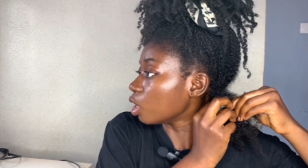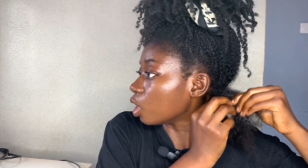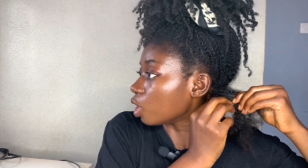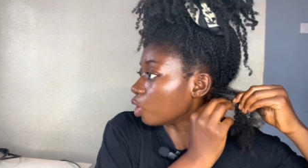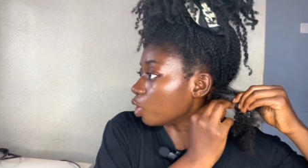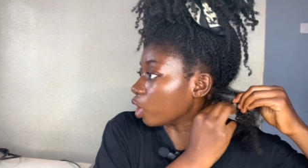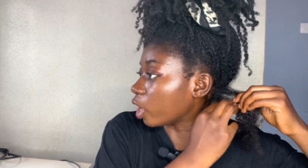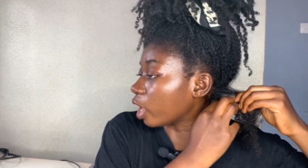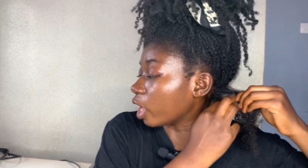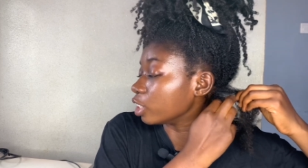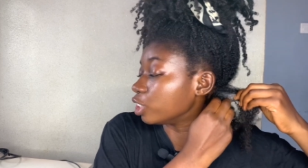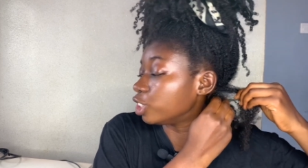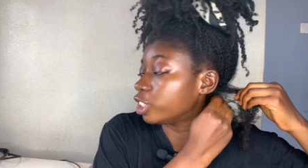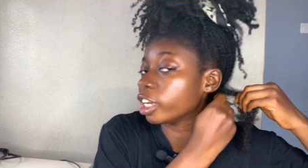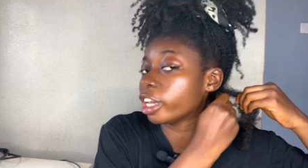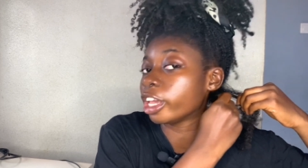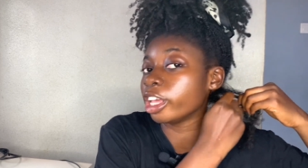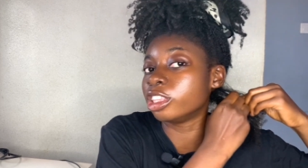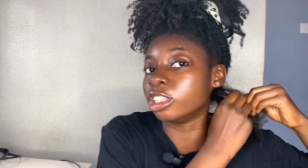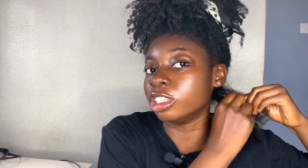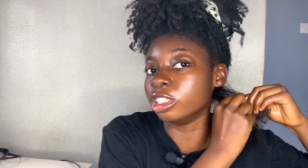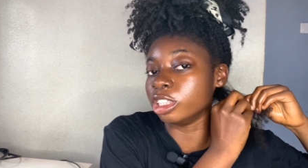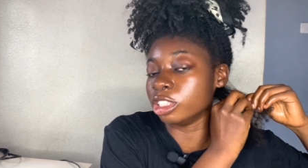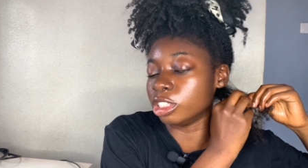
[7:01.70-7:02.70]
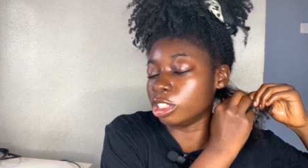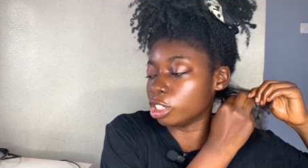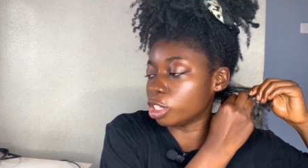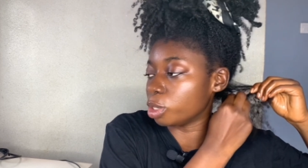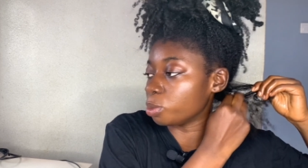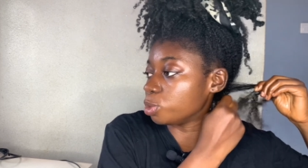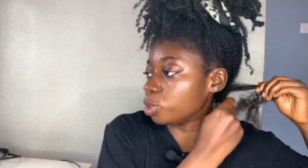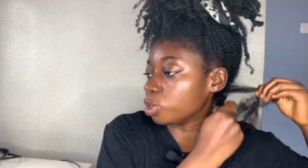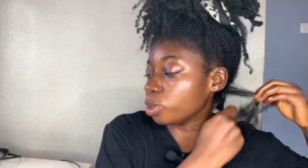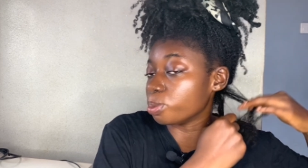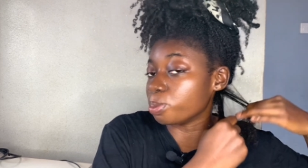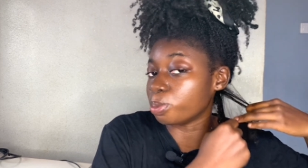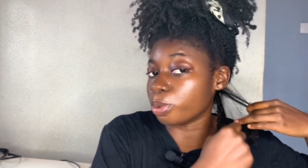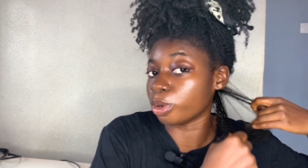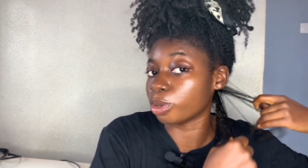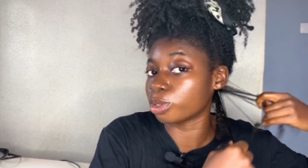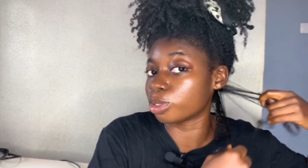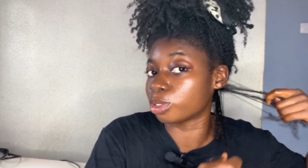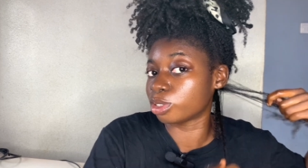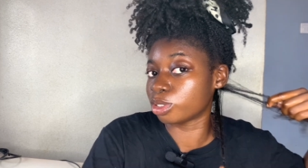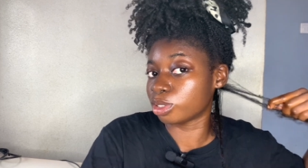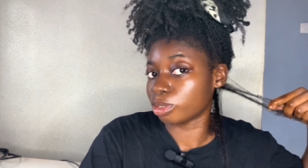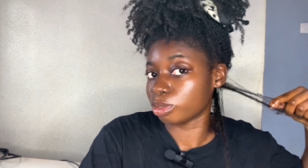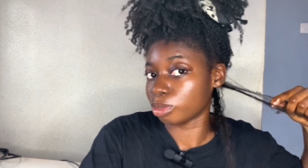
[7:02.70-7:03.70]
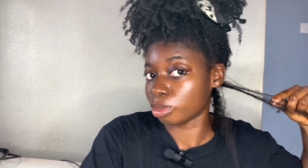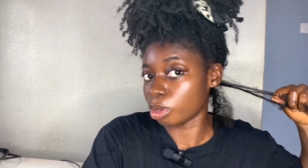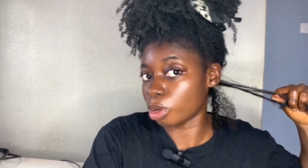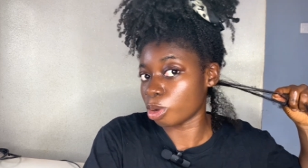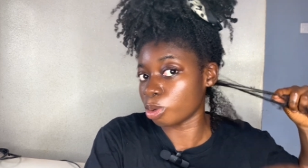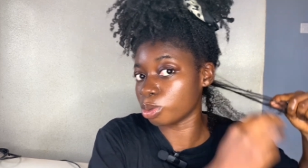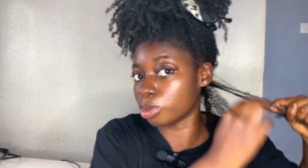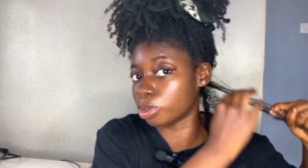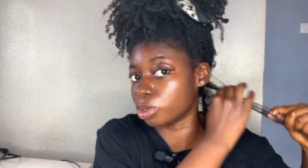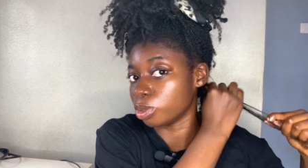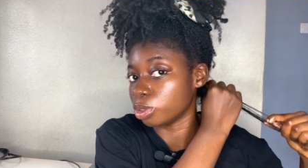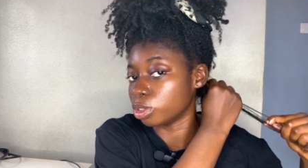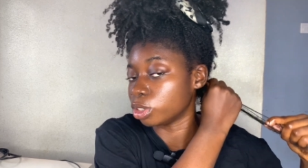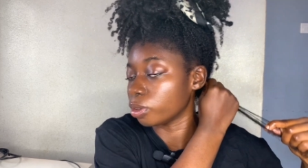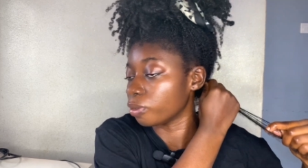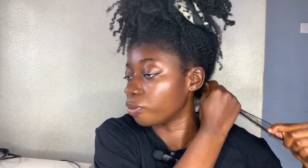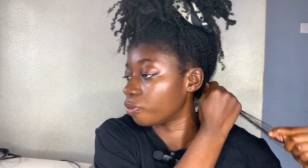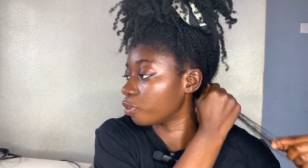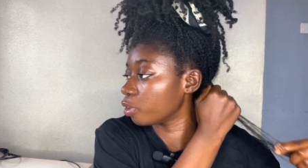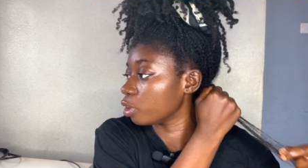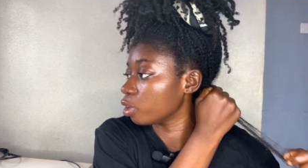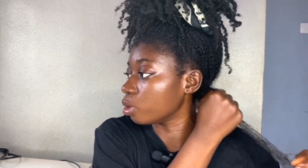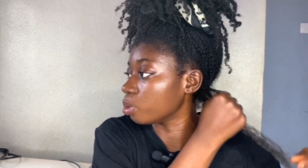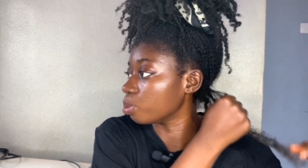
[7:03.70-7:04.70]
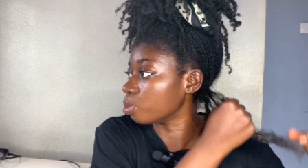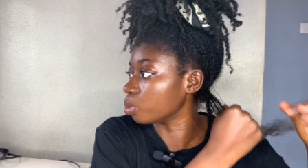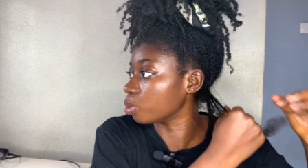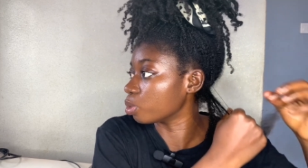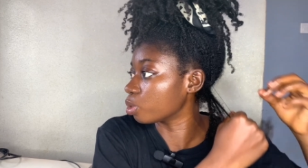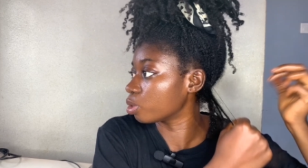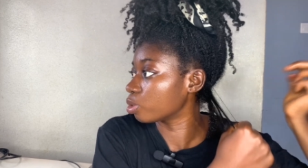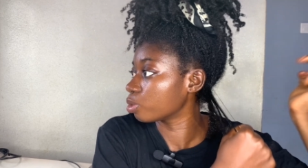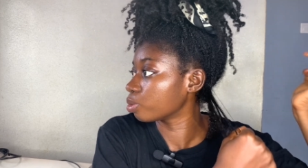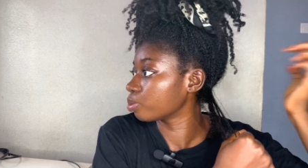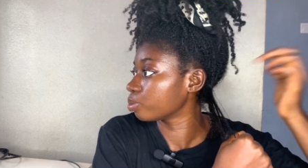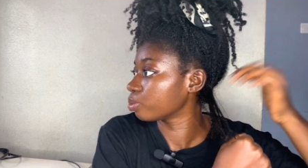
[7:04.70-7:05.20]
You can check it in the description box also. It's a free ebook.